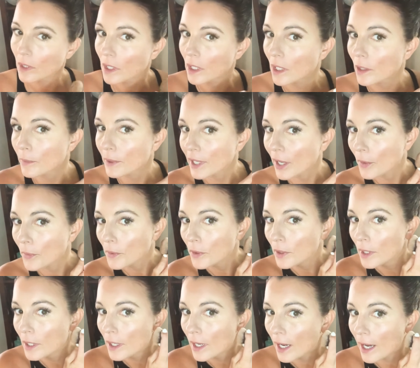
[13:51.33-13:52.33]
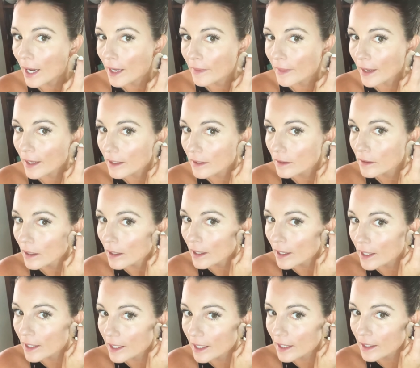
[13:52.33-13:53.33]
here we go. Highlight.
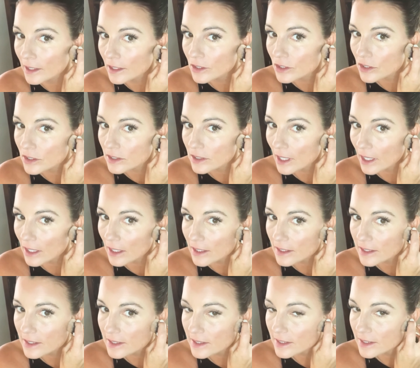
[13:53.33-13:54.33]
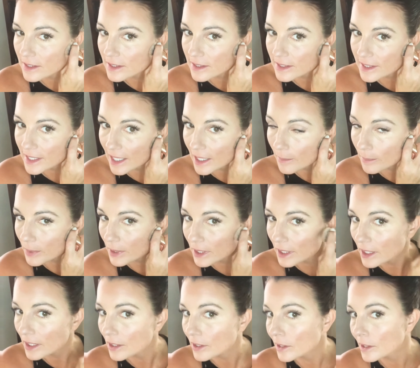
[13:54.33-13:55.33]
I kind of just like stamp it
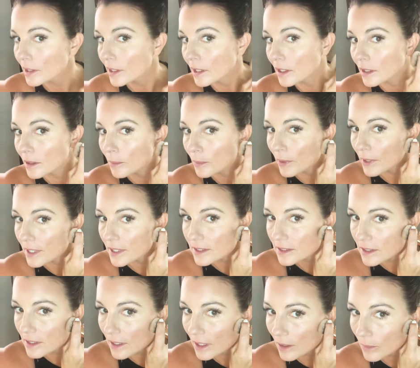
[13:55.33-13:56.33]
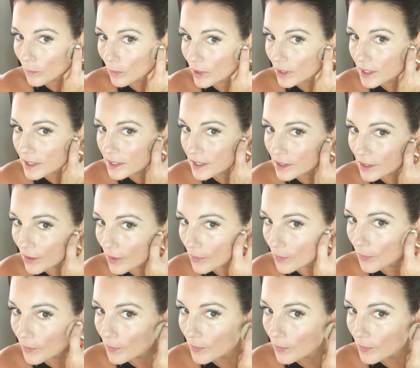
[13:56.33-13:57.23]
here in the place that I want it to go.